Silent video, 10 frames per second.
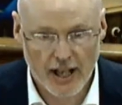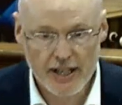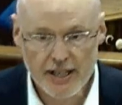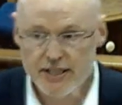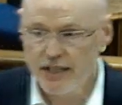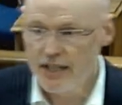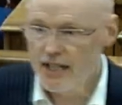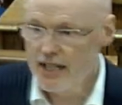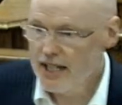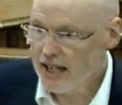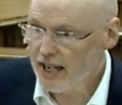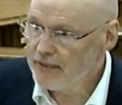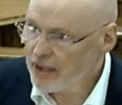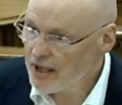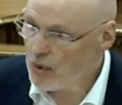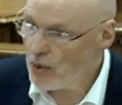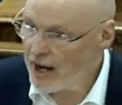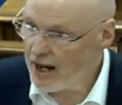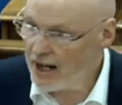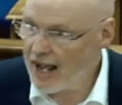is I'm very
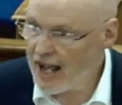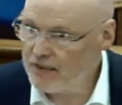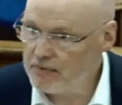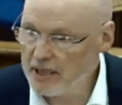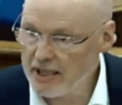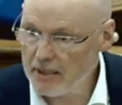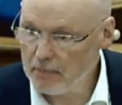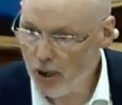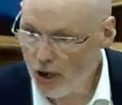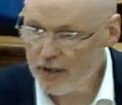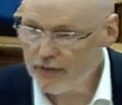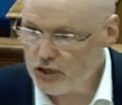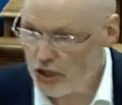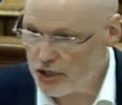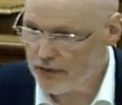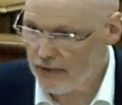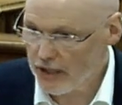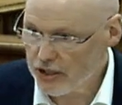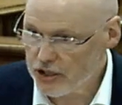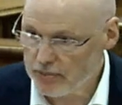aware, I've been part of church
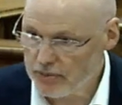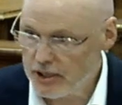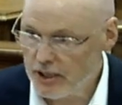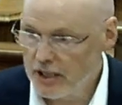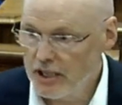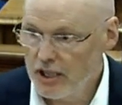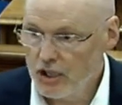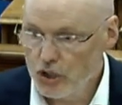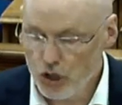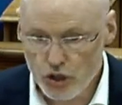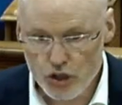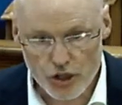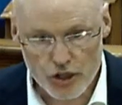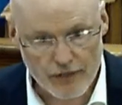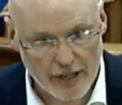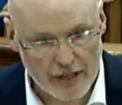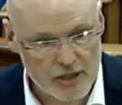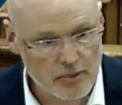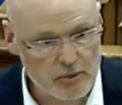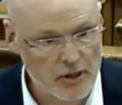fellowships, two church
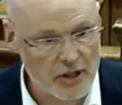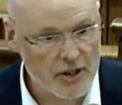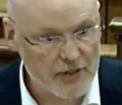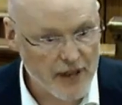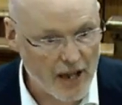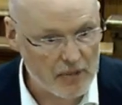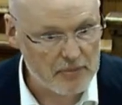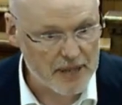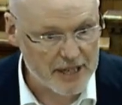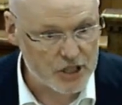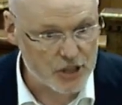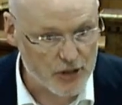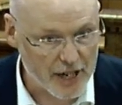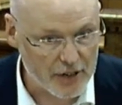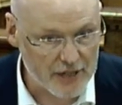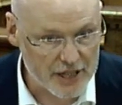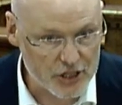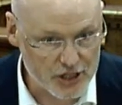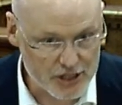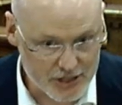fellowships where there have had major
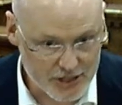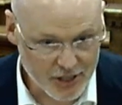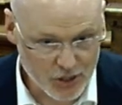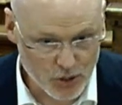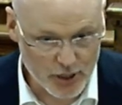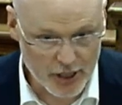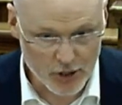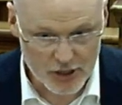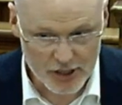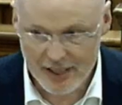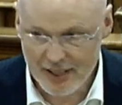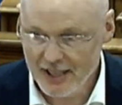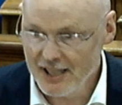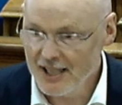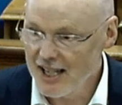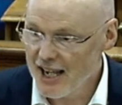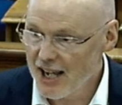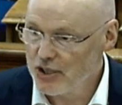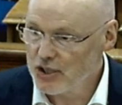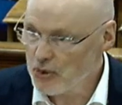renovations going on. And
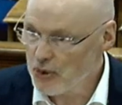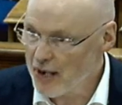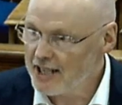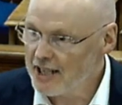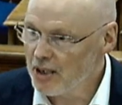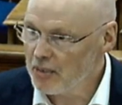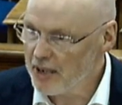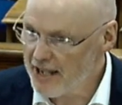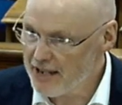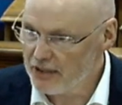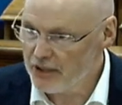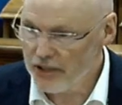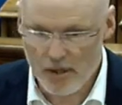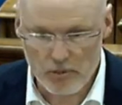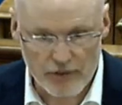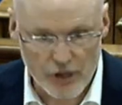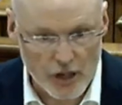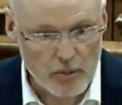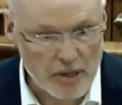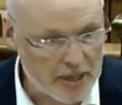there's quite an upheaval to that. We've heard a
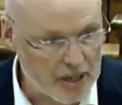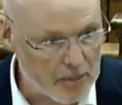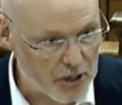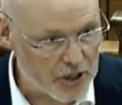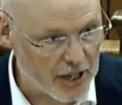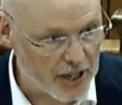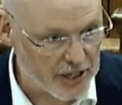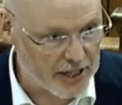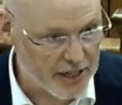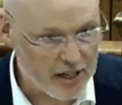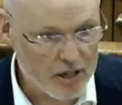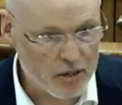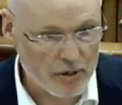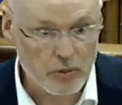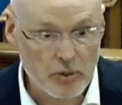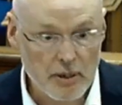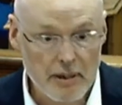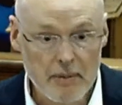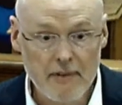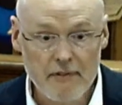wee bit about that here. We have to be
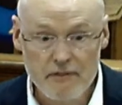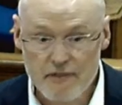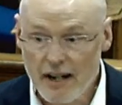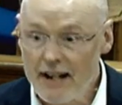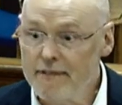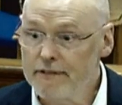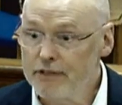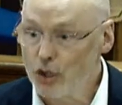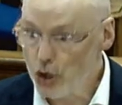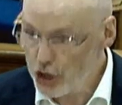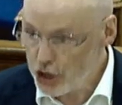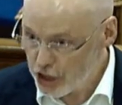very fluid.